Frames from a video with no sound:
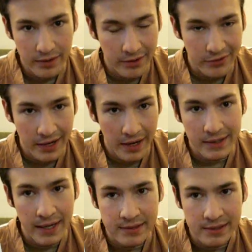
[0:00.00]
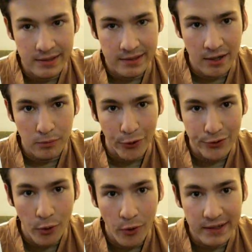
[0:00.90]
entertain kids and to sell more
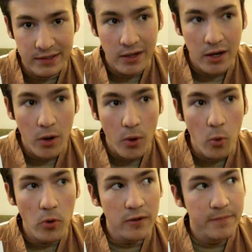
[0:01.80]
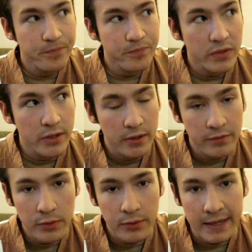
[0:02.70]
toys, or you
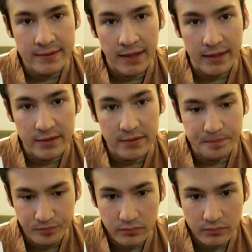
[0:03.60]
could view it as this.